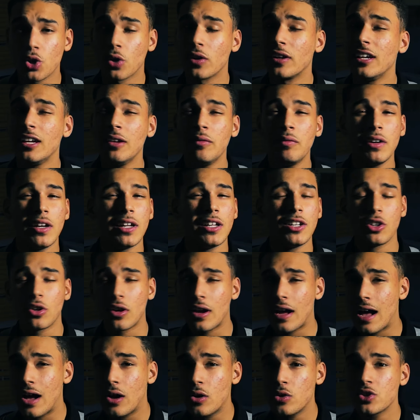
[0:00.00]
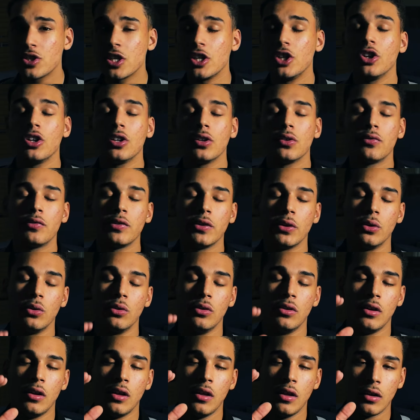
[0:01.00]
or even in your house, and you're gonna feel
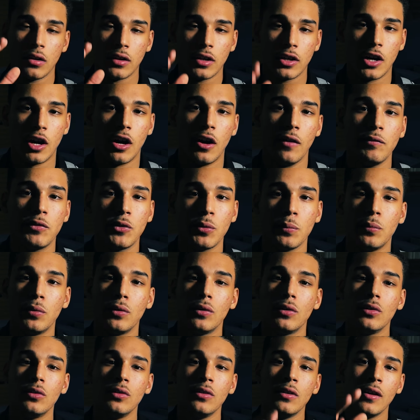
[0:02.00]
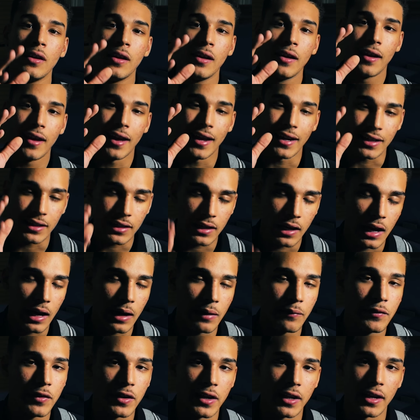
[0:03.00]
comfortable and
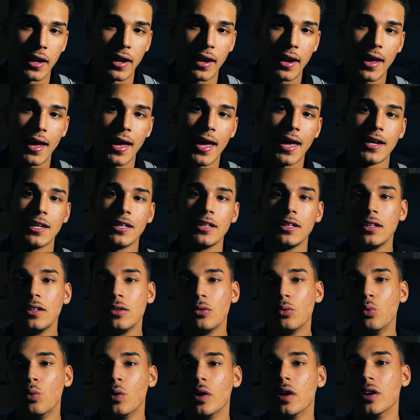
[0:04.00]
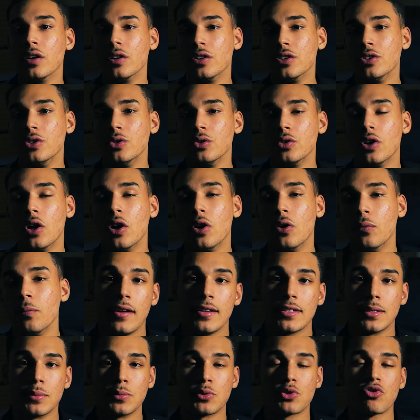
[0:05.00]
confident anywhere you go.
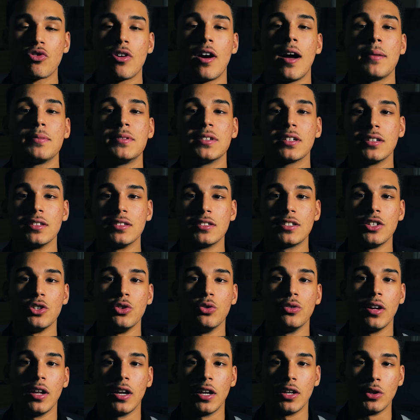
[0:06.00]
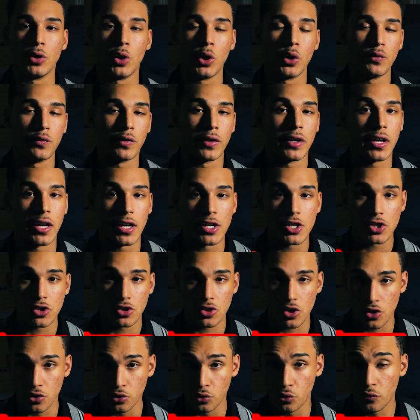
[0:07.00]
Subscribe to continue getting notifications
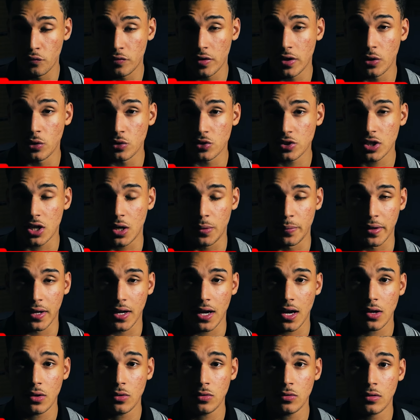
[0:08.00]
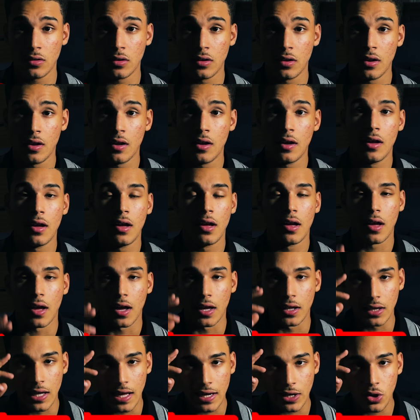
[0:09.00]
on new videos coming out.
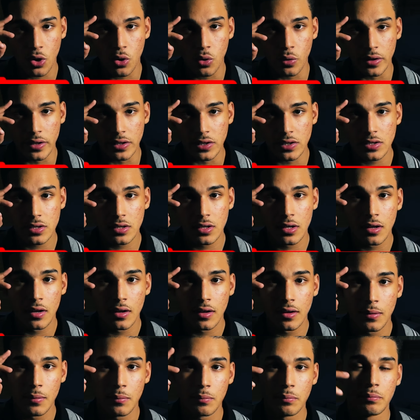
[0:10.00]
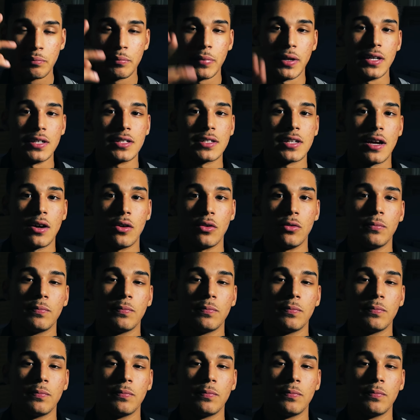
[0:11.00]
And like always, peace out.